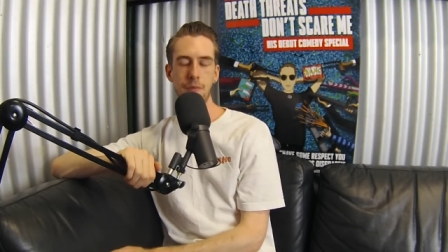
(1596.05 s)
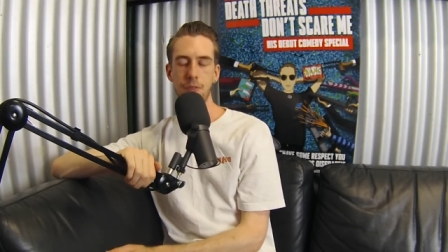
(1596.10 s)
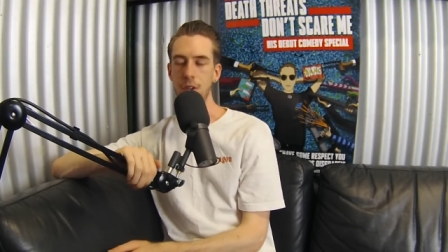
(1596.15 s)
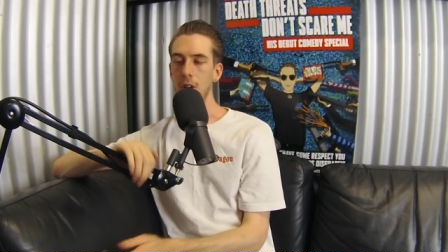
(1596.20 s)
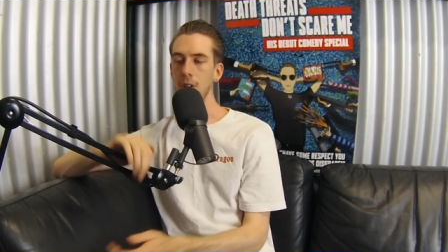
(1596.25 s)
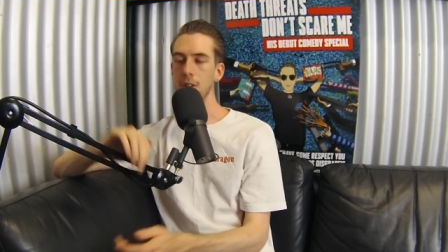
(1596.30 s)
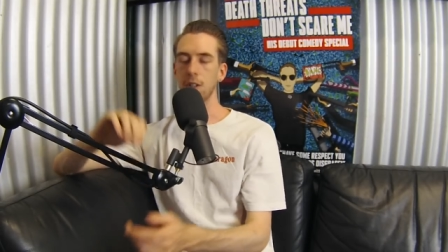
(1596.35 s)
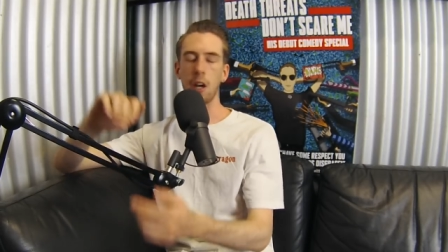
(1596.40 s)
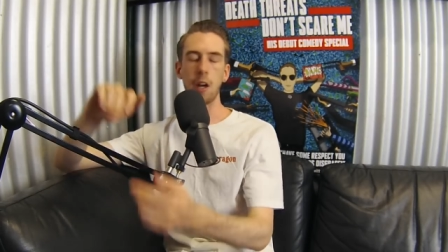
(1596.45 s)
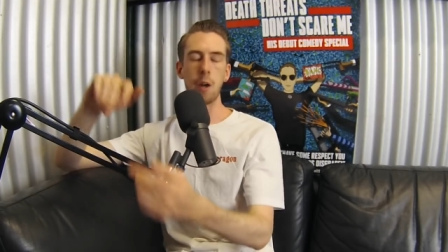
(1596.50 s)

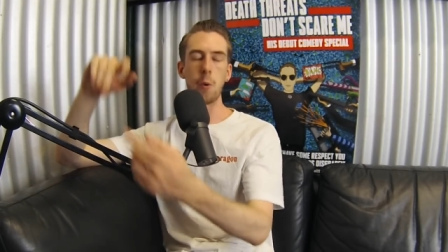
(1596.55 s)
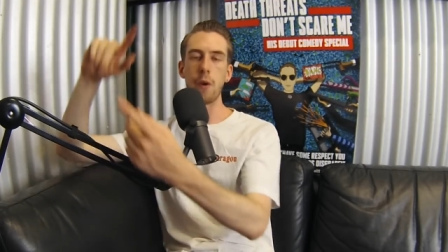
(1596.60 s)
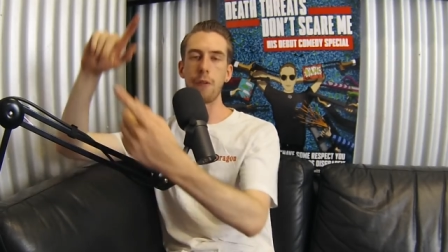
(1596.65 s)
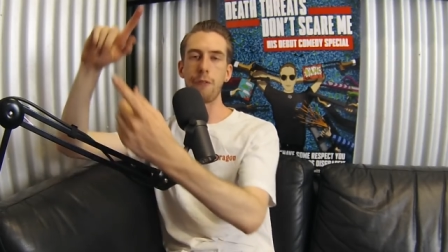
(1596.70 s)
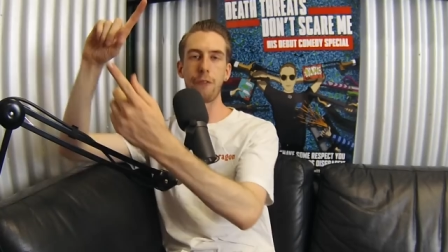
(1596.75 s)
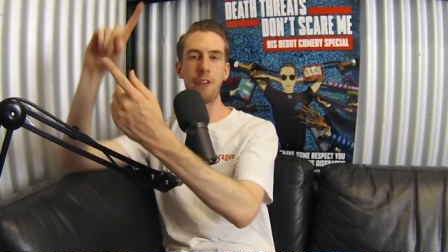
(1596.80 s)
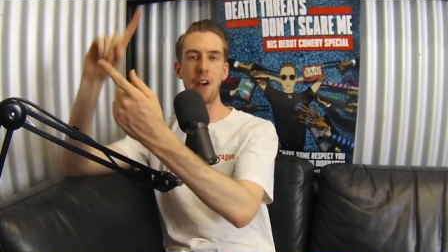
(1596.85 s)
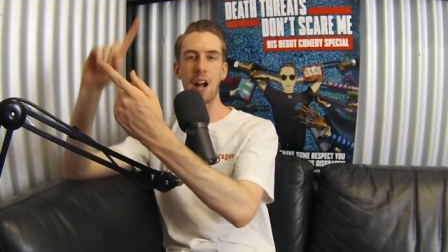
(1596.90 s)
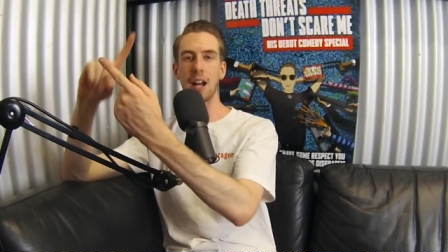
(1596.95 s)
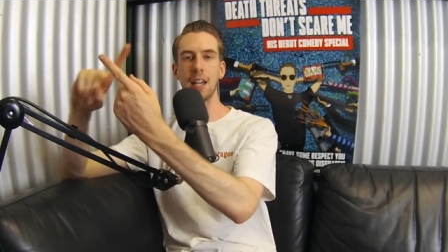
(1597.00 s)
Don't go to a
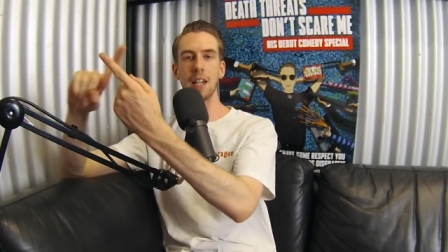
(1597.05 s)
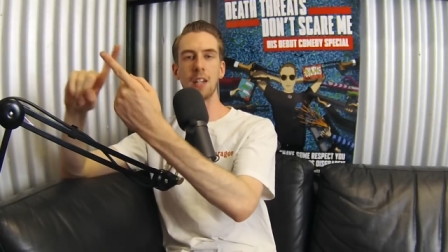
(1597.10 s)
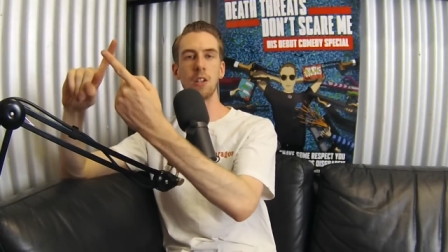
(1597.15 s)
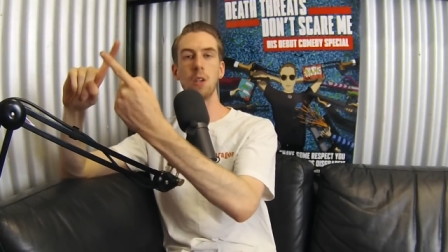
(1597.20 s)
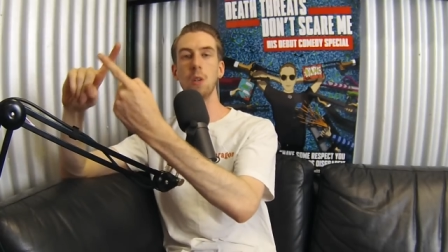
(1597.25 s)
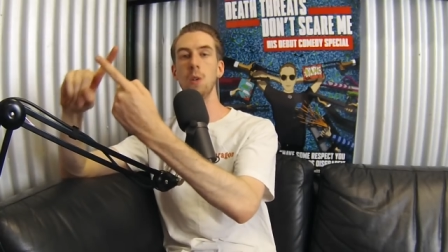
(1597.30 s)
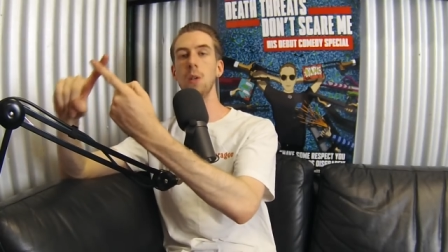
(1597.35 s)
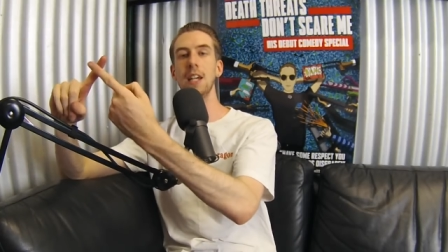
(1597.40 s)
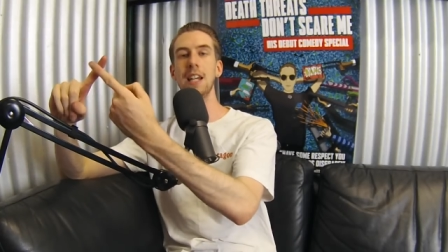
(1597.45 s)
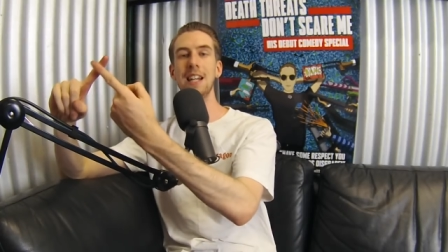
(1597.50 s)
fucking
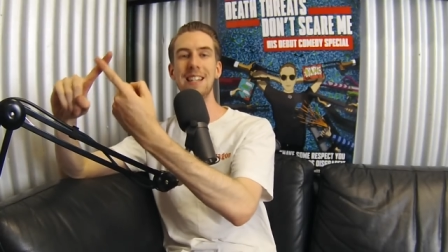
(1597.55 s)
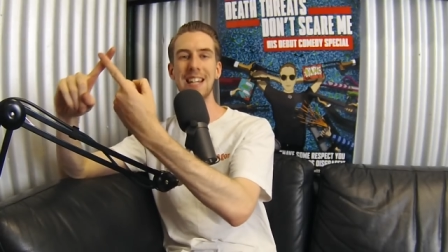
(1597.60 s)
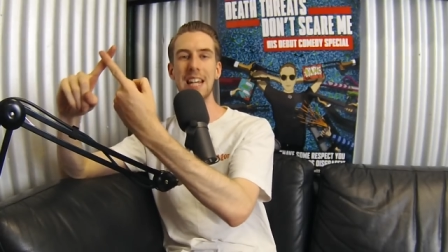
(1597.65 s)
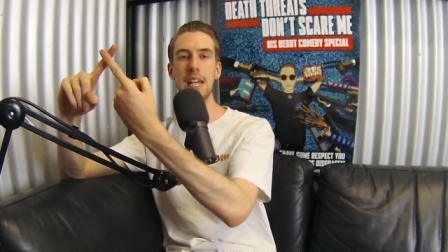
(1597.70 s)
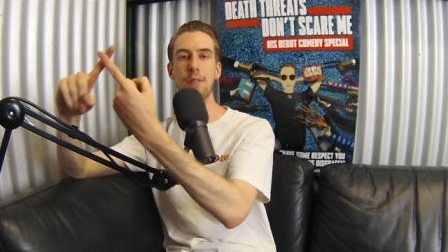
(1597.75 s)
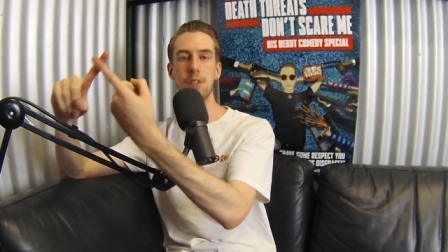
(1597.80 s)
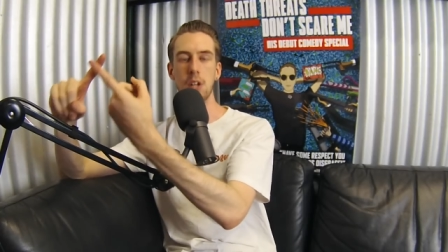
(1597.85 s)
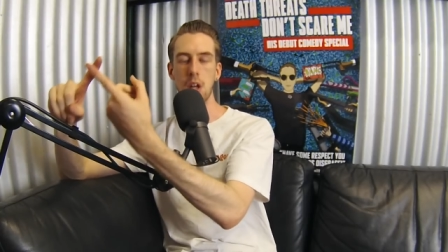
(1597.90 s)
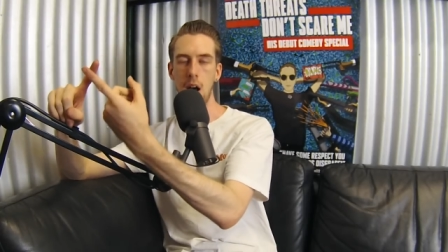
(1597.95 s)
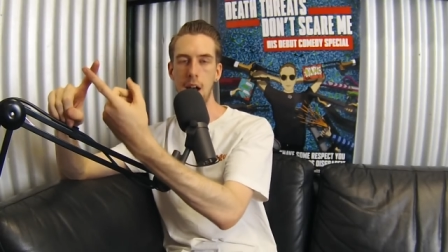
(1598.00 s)
New Year's
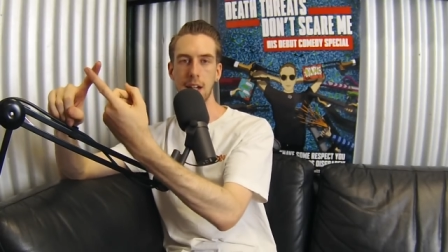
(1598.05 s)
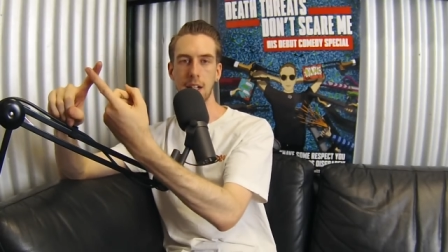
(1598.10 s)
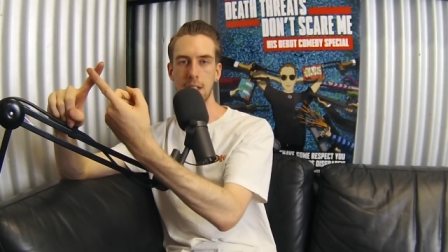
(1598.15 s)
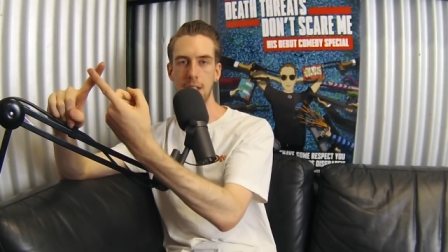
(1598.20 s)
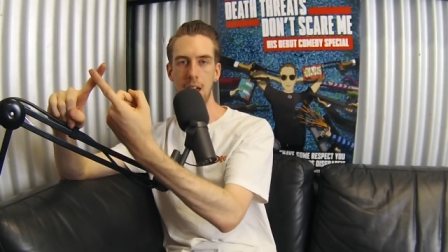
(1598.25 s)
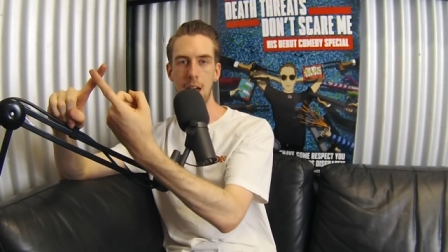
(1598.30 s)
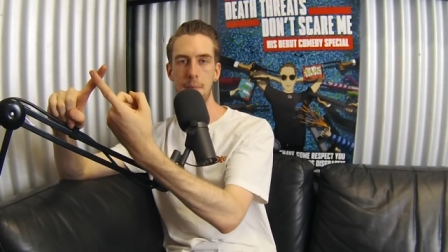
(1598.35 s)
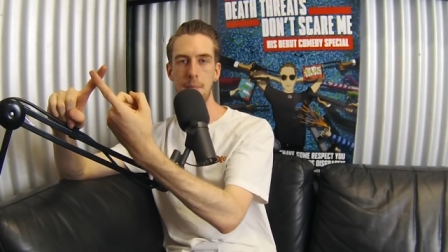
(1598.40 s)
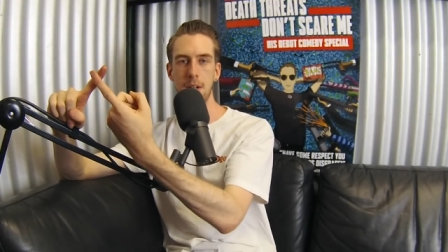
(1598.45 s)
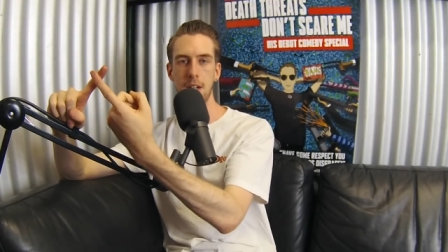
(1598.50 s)
Eve
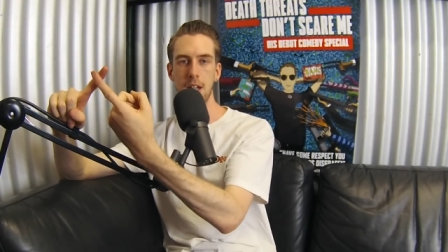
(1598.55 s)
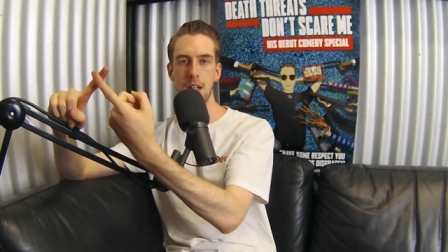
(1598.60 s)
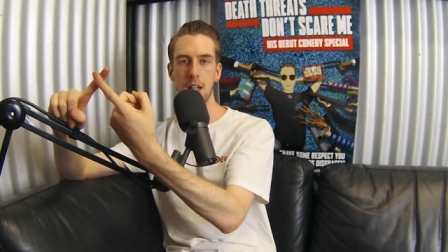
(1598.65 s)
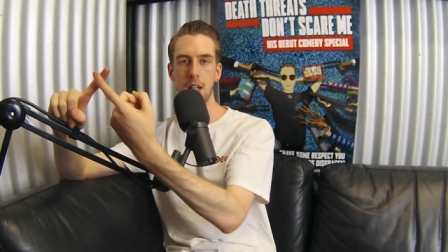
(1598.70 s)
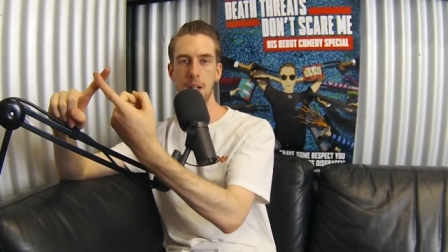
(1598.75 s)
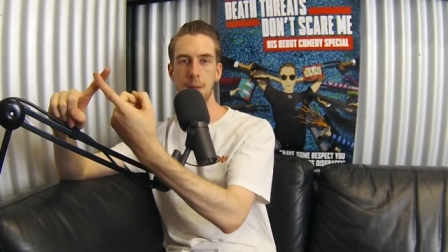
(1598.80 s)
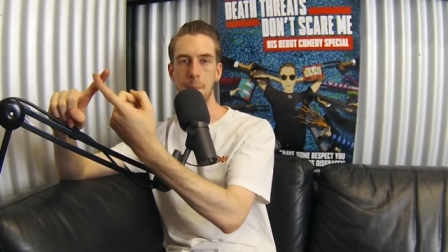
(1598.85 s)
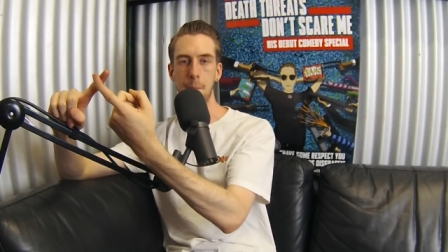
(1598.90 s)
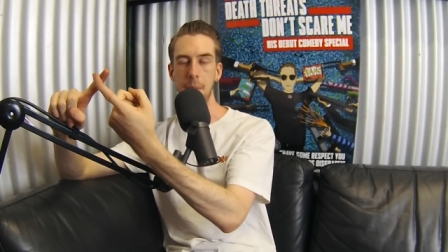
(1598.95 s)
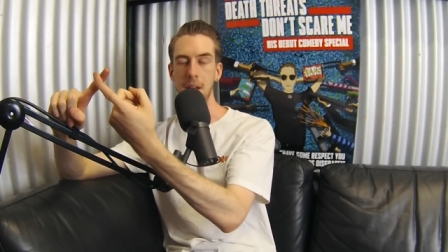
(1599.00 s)
nightclub.
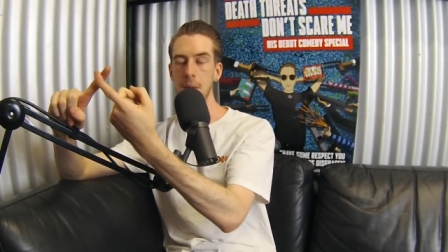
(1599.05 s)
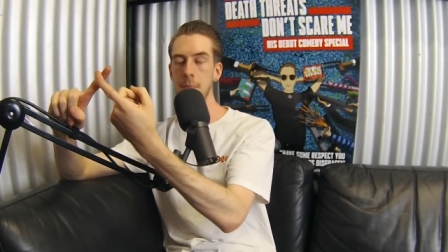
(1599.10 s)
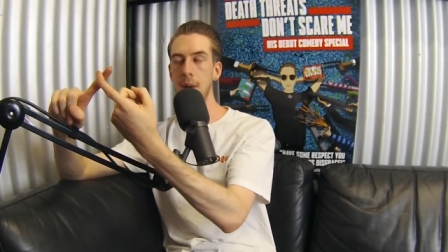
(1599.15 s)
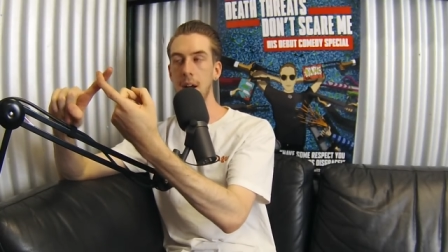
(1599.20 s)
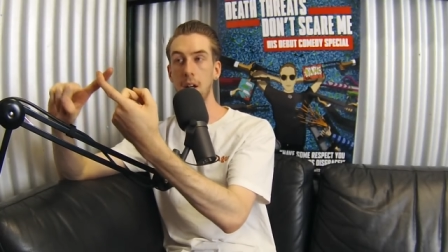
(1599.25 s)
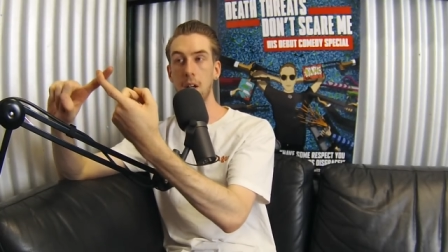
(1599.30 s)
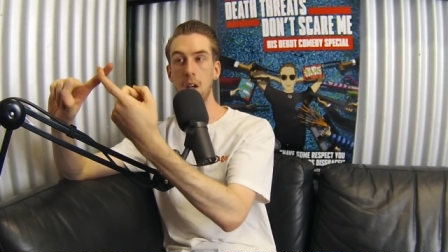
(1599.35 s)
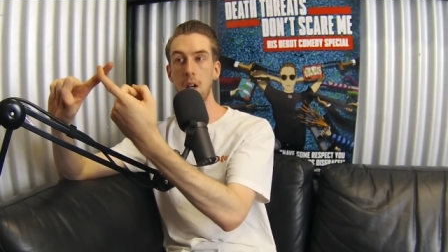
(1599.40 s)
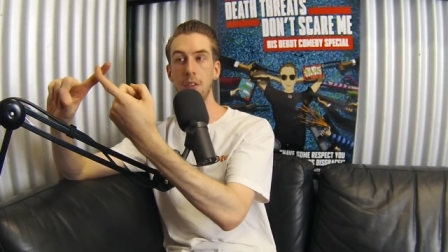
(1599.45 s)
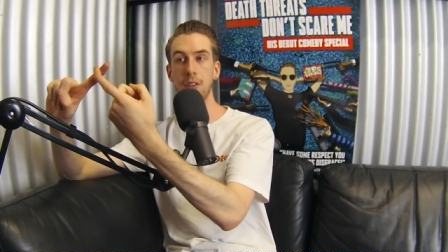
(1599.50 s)
Me and
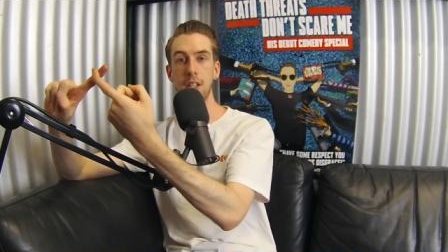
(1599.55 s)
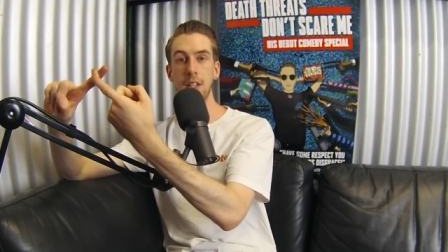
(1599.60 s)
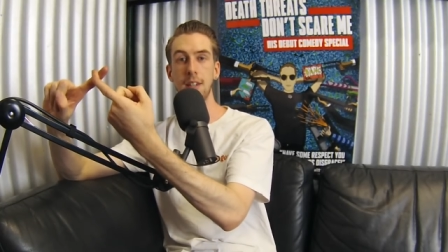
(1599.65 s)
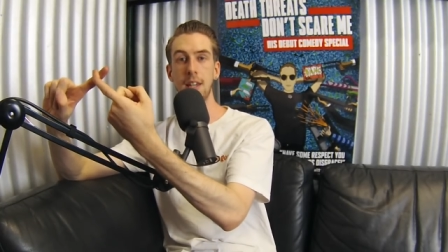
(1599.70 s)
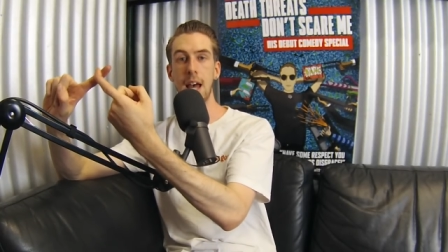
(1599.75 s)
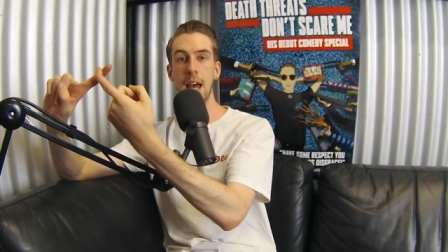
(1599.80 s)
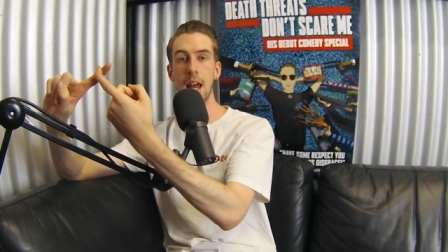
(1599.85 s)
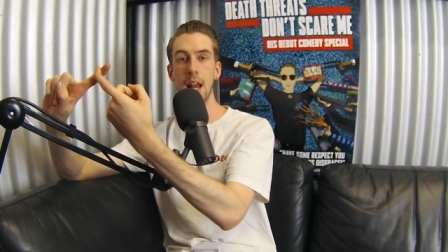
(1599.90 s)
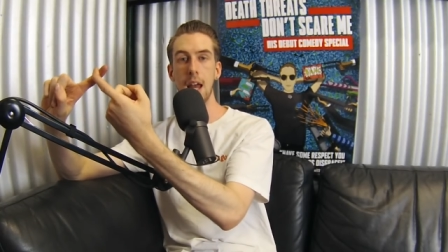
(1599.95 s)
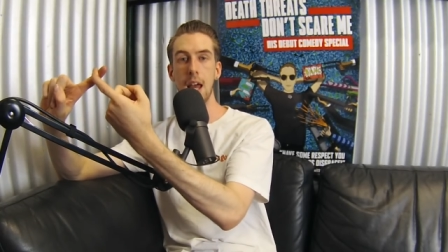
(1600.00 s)
my girl did
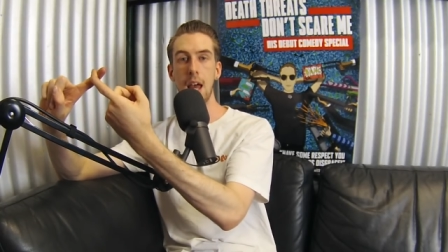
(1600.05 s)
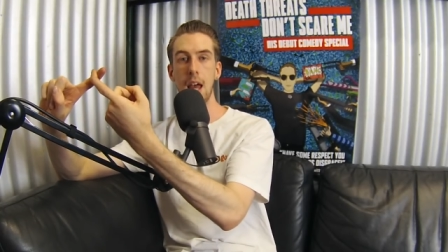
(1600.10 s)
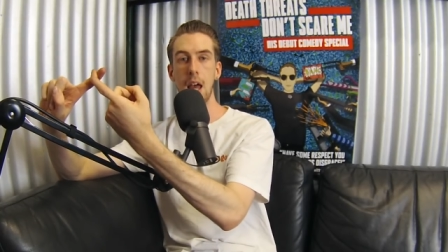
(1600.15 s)
that.